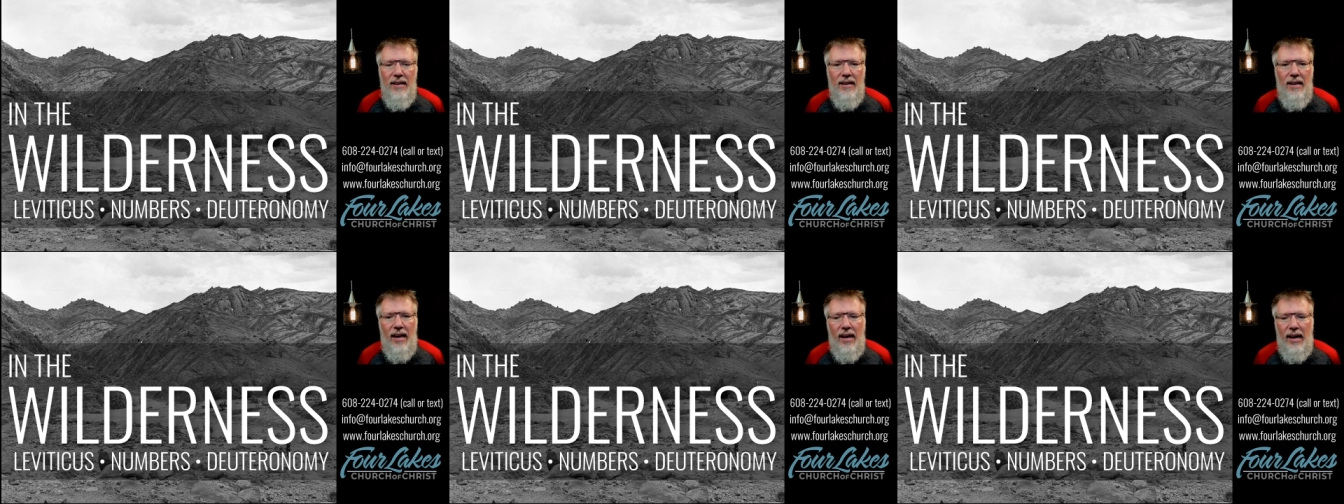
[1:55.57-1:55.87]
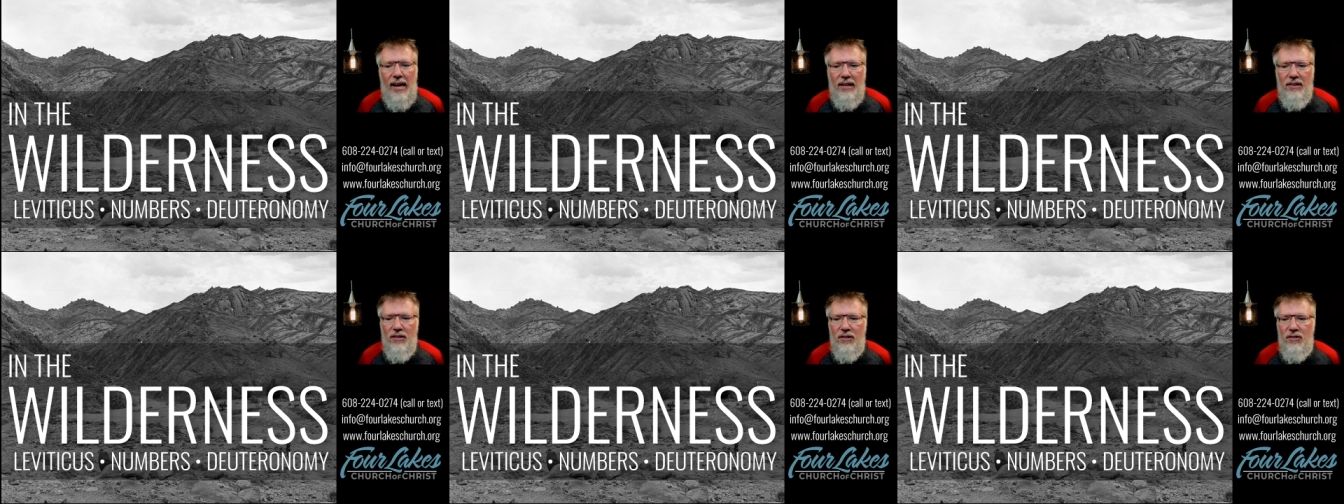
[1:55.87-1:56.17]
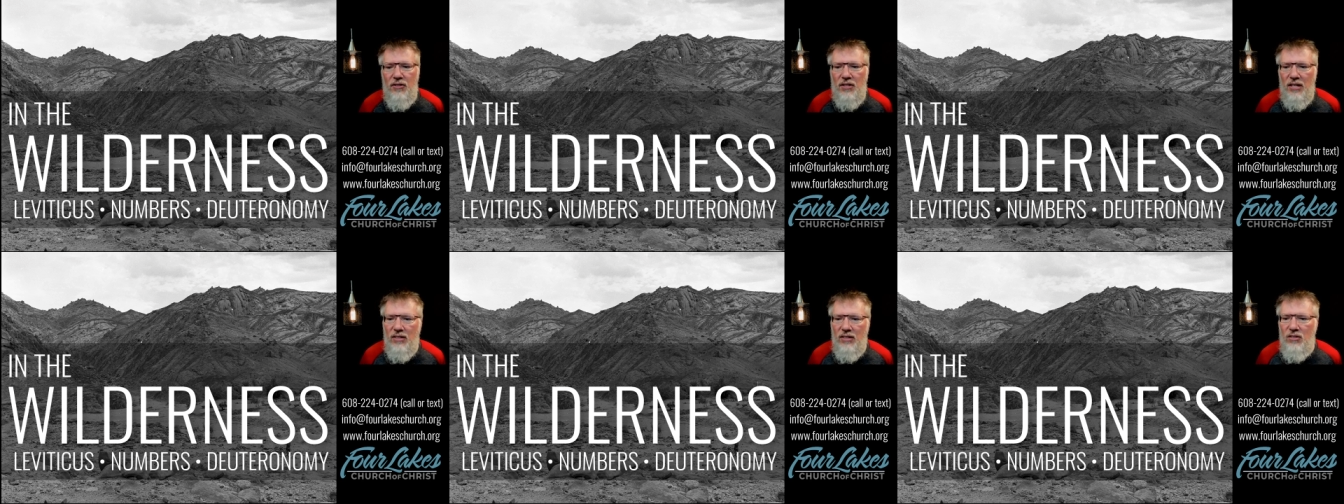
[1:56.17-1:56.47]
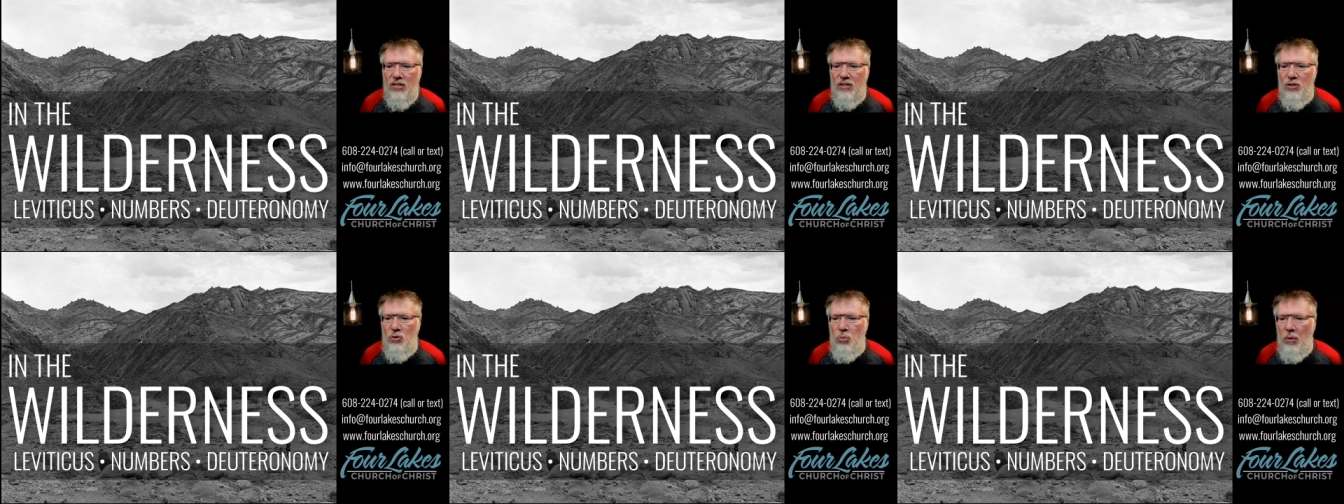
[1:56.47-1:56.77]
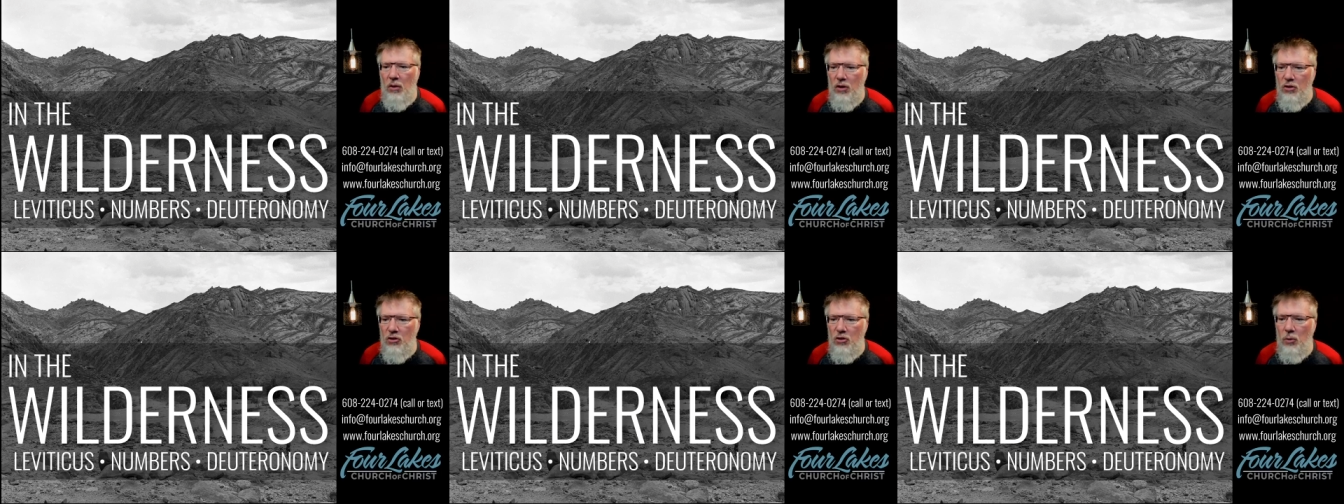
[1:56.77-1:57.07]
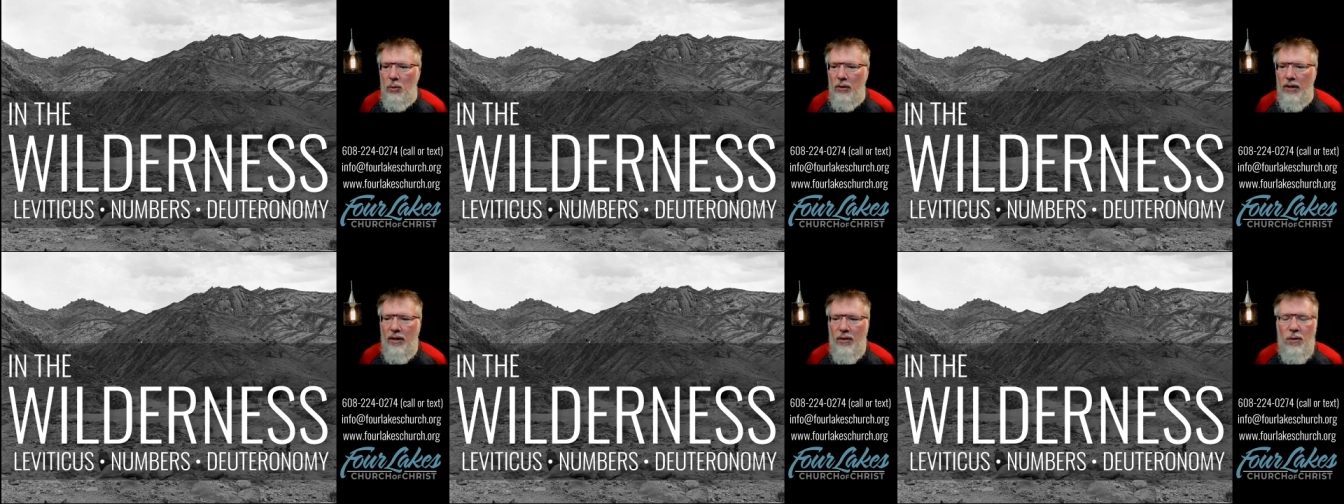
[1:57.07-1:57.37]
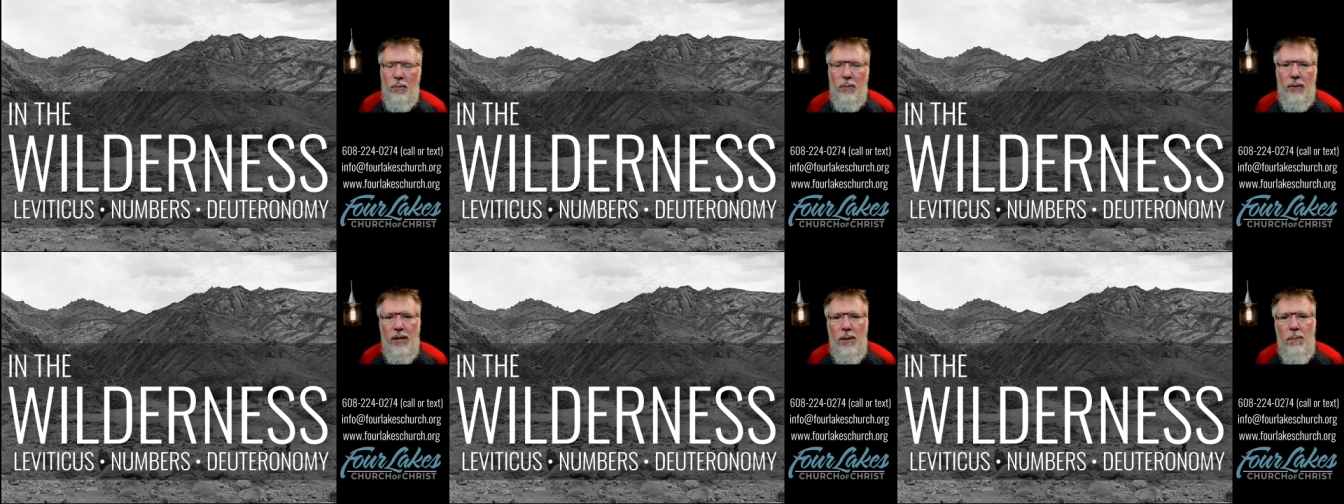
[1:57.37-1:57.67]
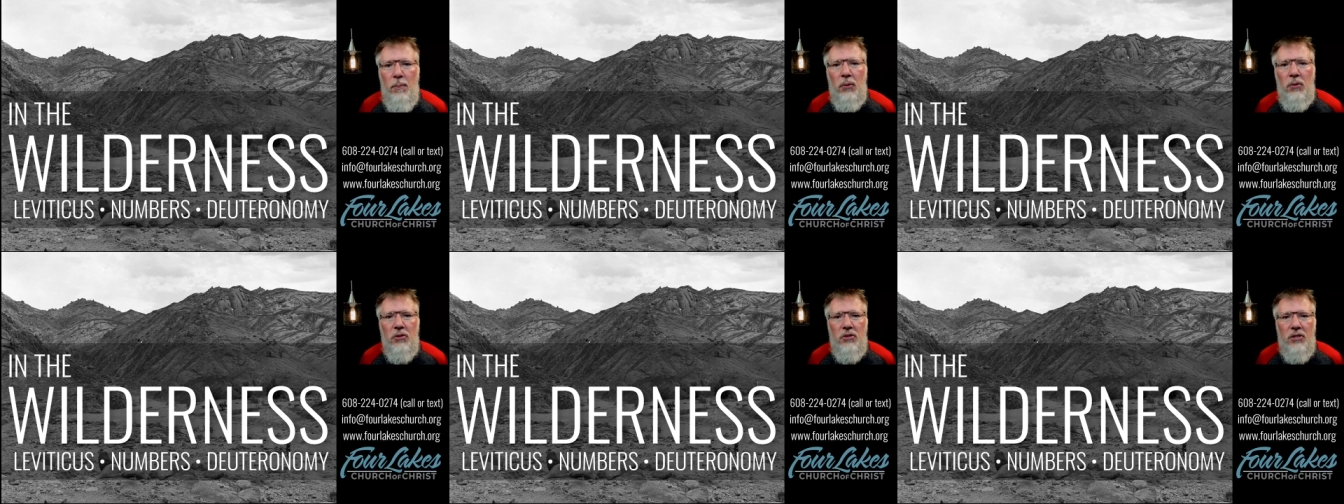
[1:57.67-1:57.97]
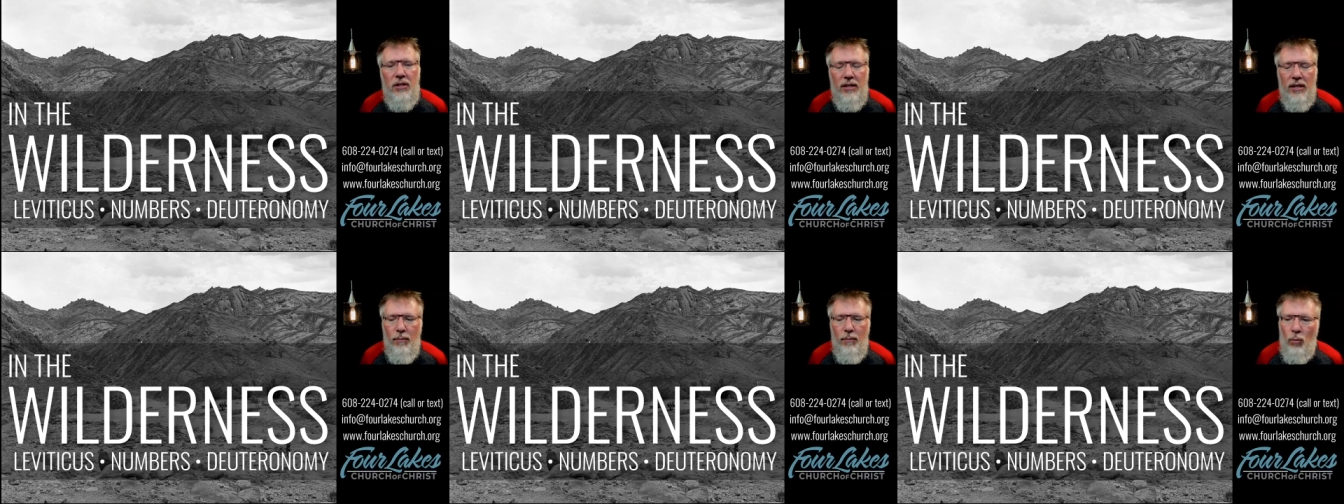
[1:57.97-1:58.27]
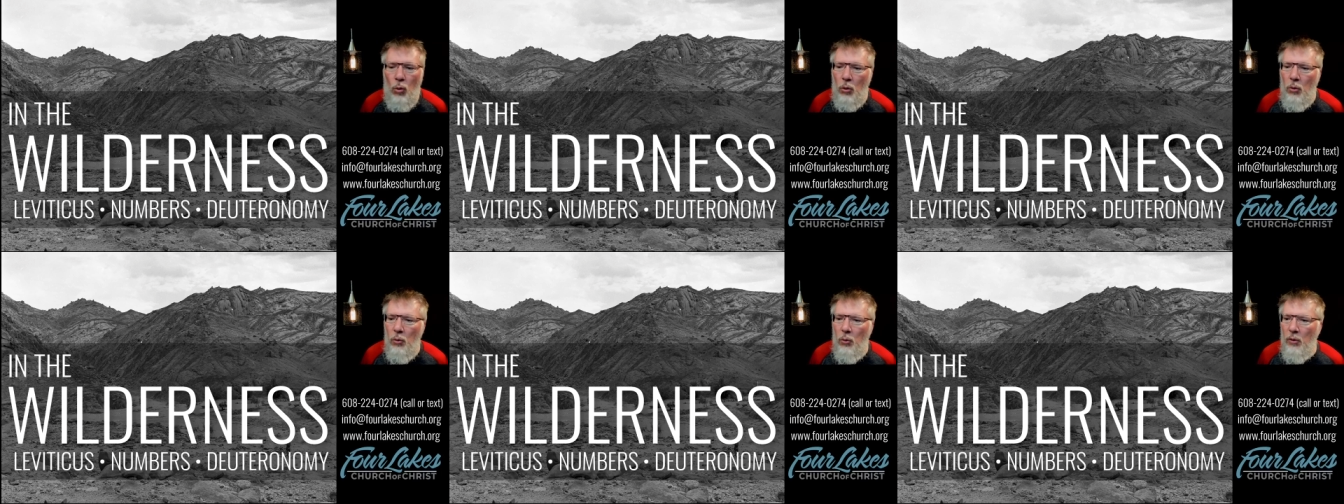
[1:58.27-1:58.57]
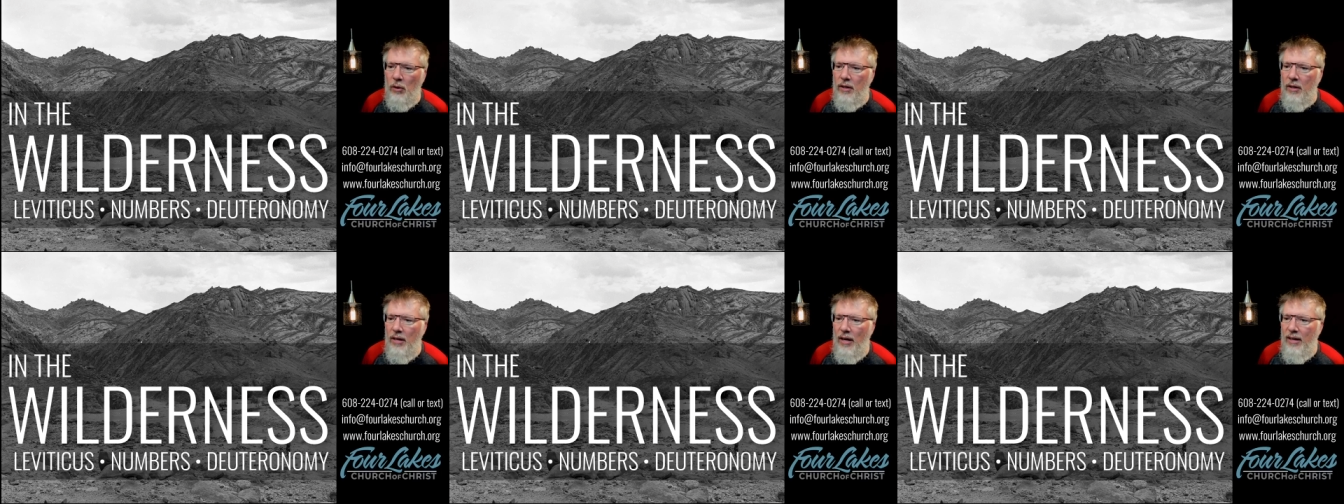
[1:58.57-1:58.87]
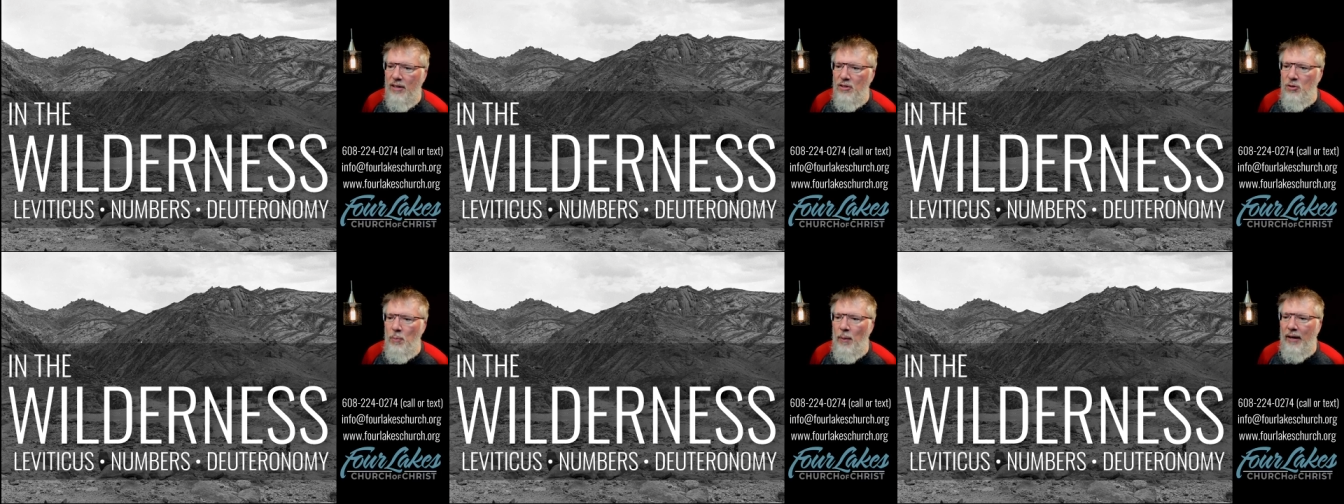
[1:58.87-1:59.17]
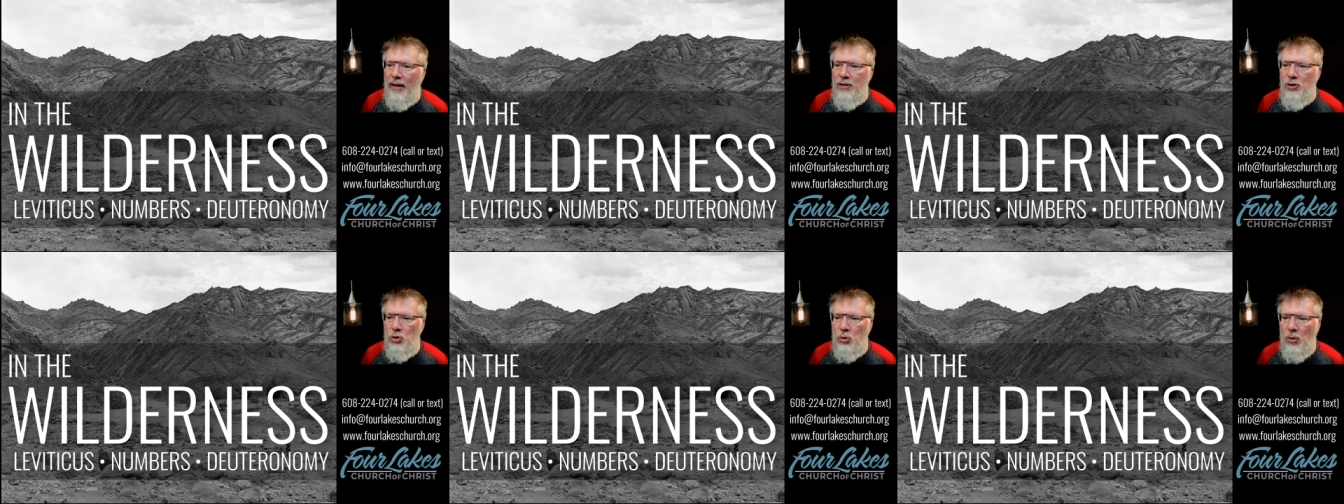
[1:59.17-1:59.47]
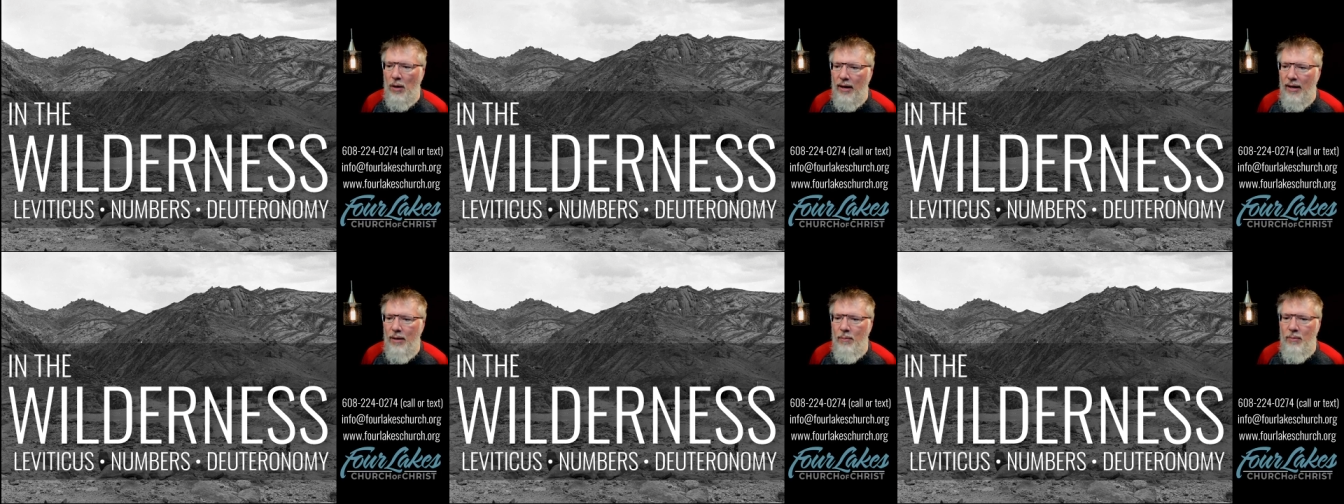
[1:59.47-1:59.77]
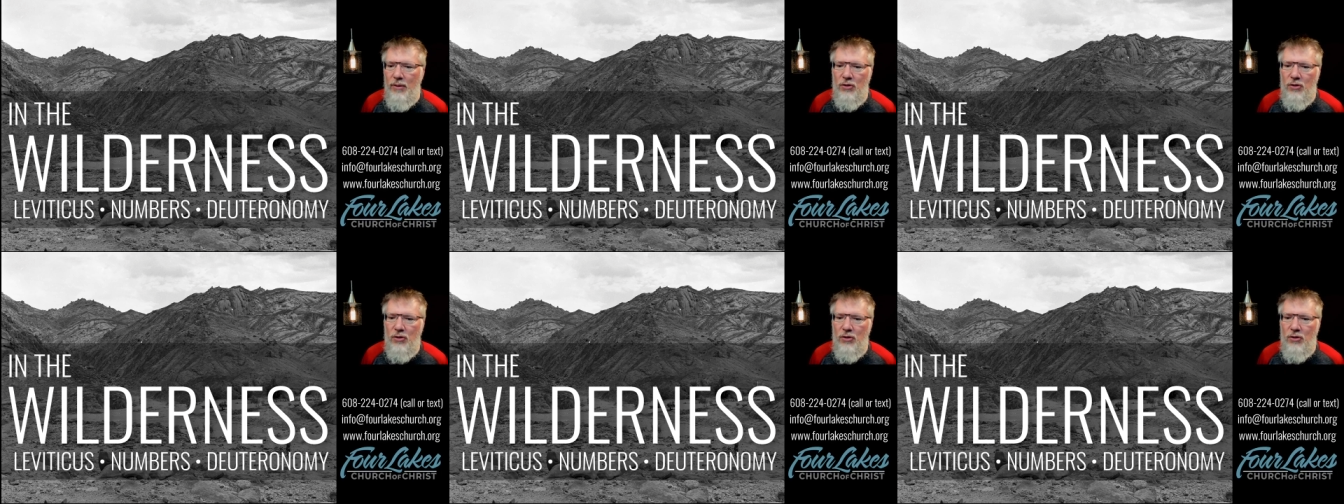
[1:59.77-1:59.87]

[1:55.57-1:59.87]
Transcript: And the census would also allow the people to get more organized by tribe.